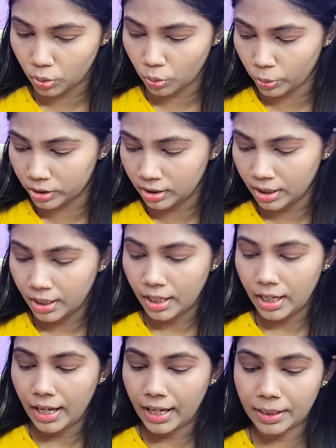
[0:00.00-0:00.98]
go in
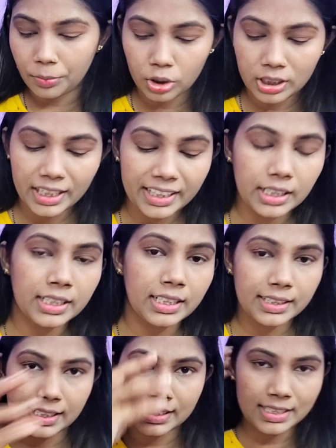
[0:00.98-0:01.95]
and I'm gonna
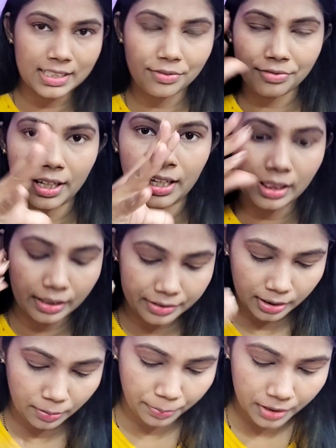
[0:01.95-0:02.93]
intensify a
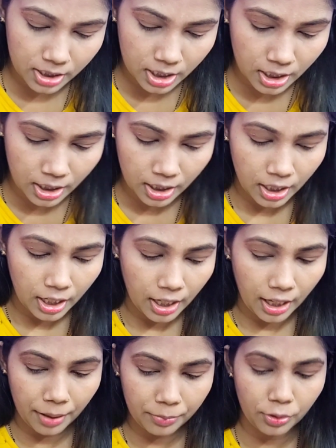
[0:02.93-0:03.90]
little bit.
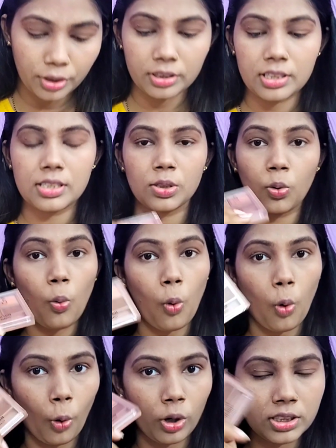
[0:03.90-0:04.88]
I'm going to
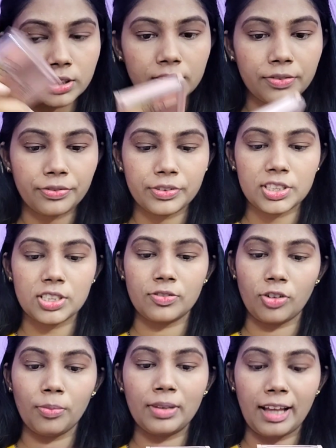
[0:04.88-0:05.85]
Quartz, which is from